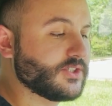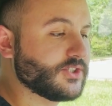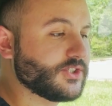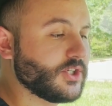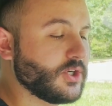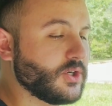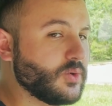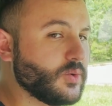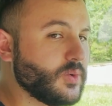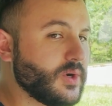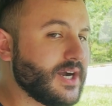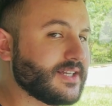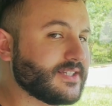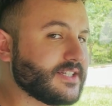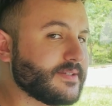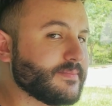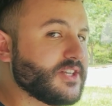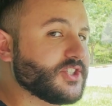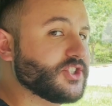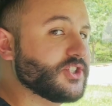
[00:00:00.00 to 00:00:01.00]
So I
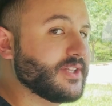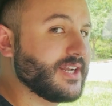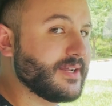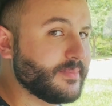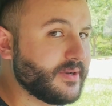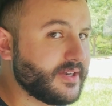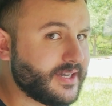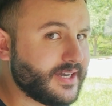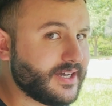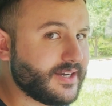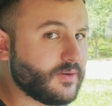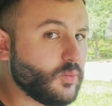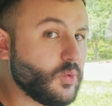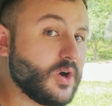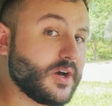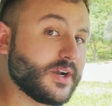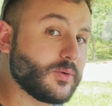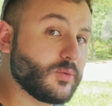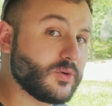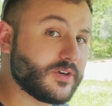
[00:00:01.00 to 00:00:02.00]
did mention that I've been kind of
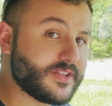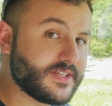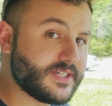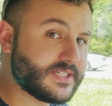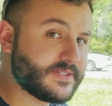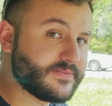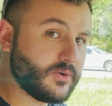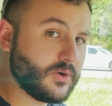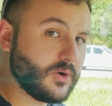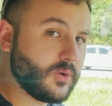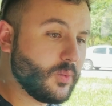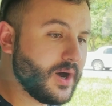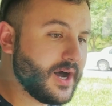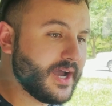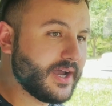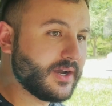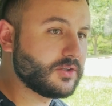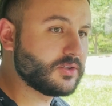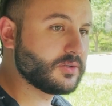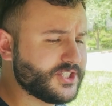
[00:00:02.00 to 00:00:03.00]
wanting one of these for a
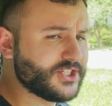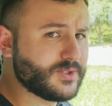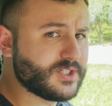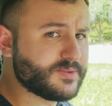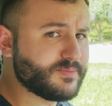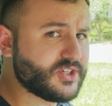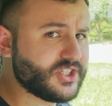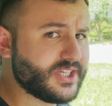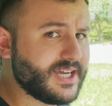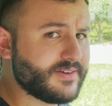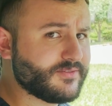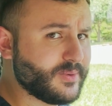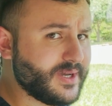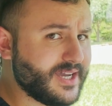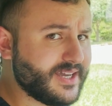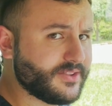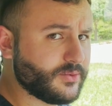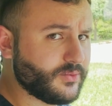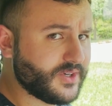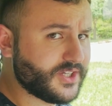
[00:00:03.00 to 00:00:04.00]
while too, especially after we
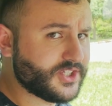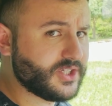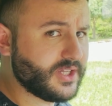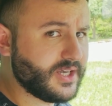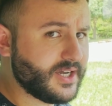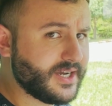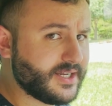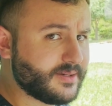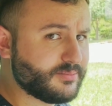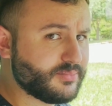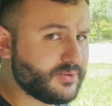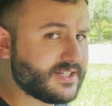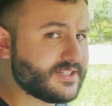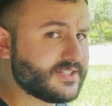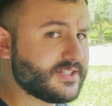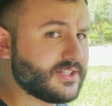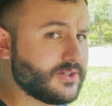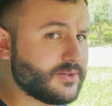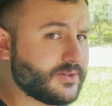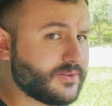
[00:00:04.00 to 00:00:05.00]
had the Ridgeline
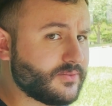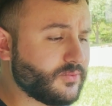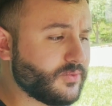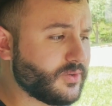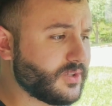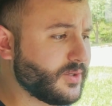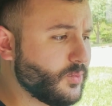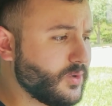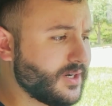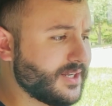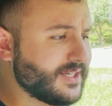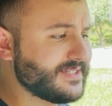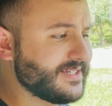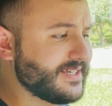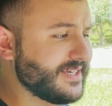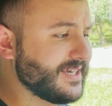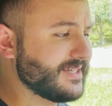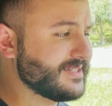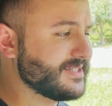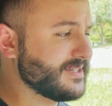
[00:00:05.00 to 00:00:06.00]
press loan, really wanting to
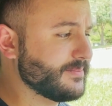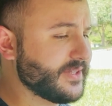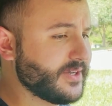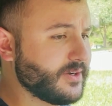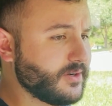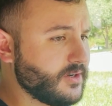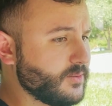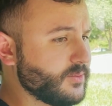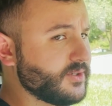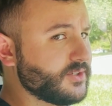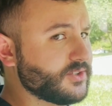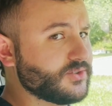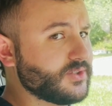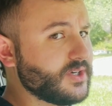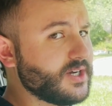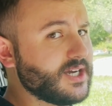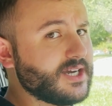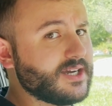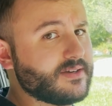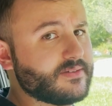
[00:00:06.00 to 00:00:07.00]
get something all-wheel
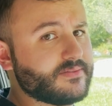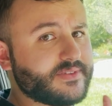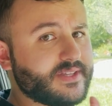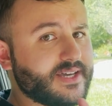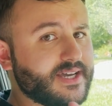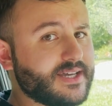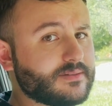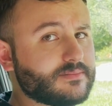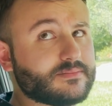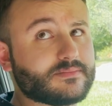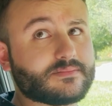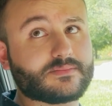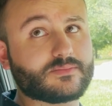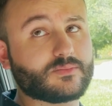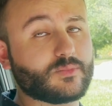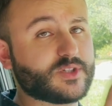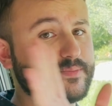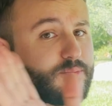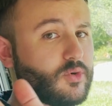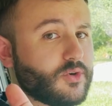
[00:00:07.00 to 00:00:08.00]
drive that
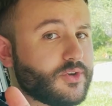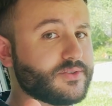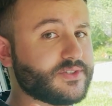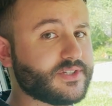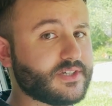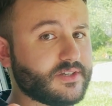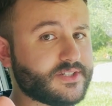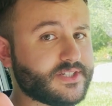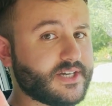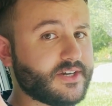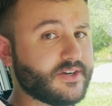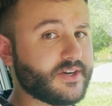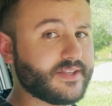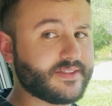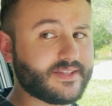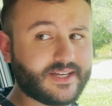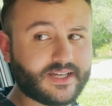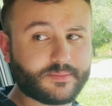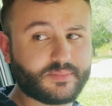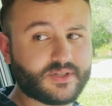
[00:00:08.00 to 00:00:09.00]
was more utilitarian,
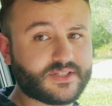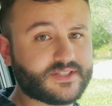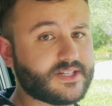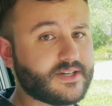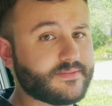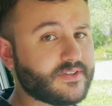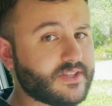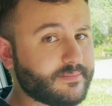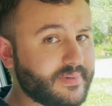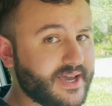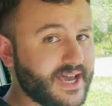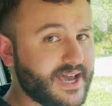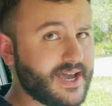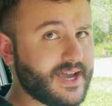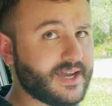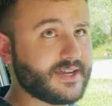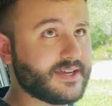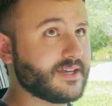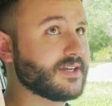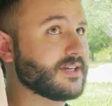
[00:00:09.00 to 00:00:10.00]
that I could put stuff in the
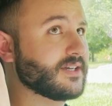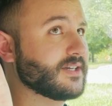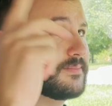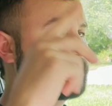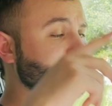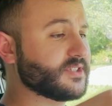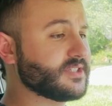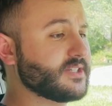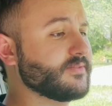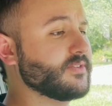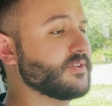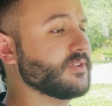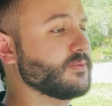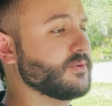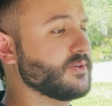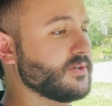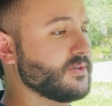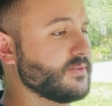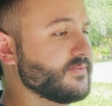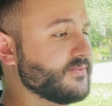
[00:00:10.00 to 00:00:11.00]
back, put stuff on the
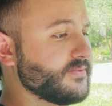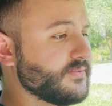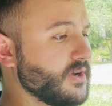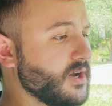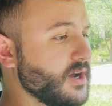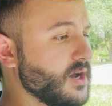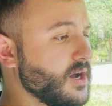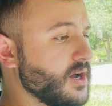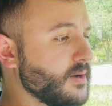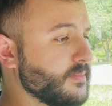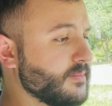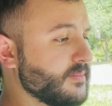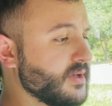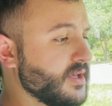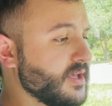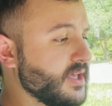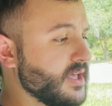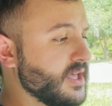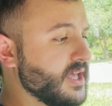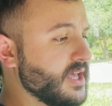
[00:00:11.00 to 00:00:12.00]
roof. And
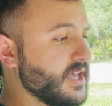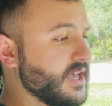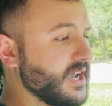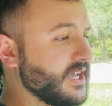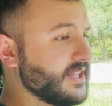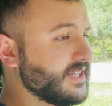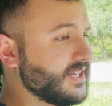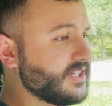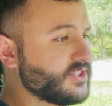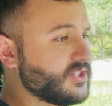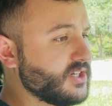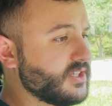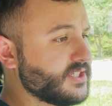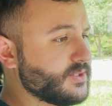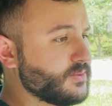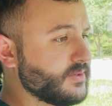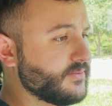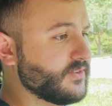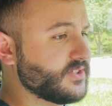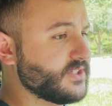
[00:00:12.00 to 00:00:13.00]
then I saw this one for